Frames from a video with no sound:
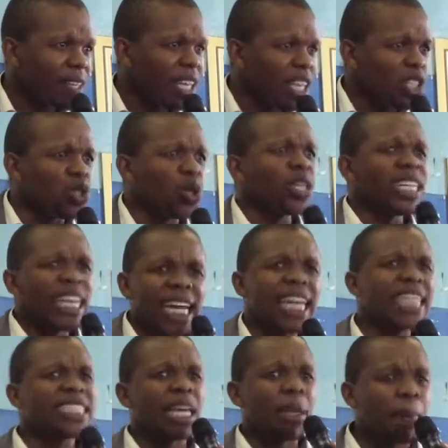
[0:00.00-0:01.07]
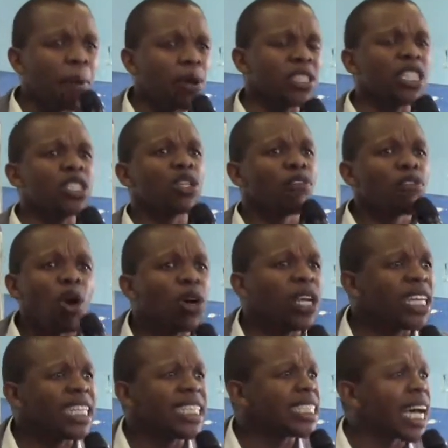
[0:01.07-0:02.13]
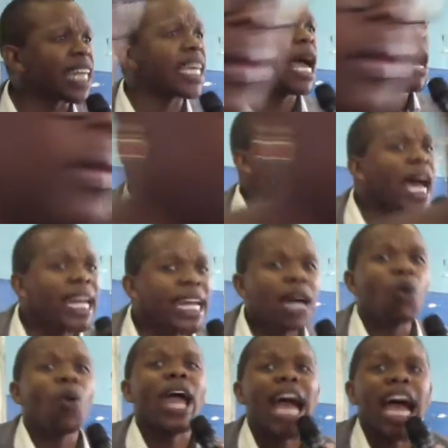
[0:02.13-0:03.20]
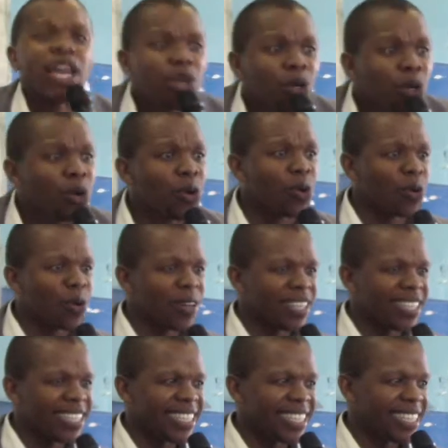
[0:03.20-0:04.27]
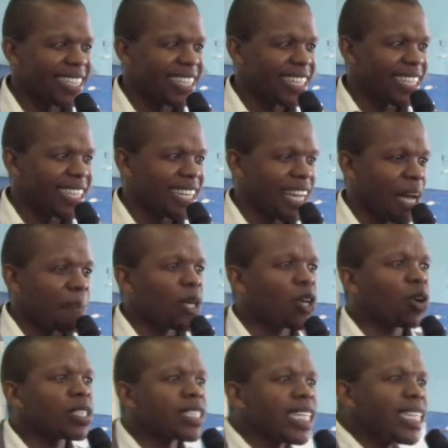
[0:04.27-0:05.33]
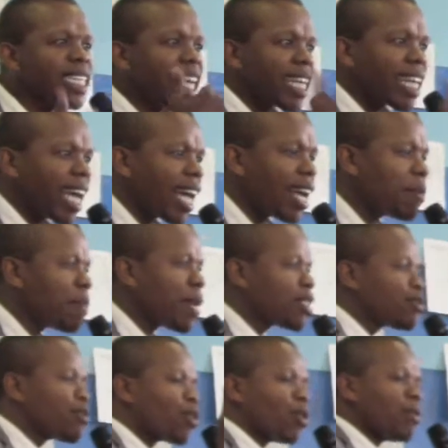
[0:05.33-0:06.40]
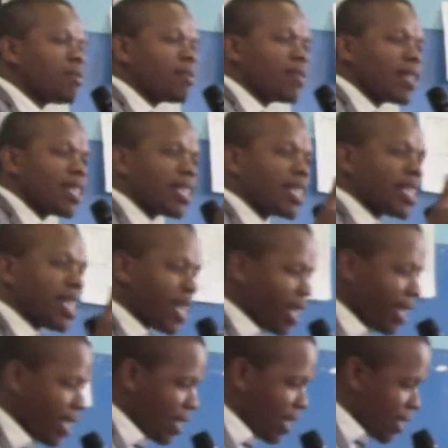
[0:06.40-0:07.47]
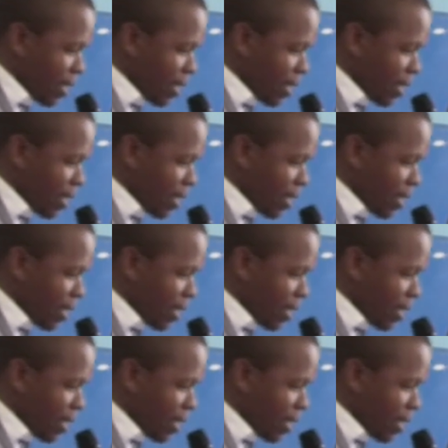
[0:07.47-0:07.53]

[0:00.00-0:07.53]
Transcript: Do you realize the importance of calling each other, brother, where are you? Because it can help us from the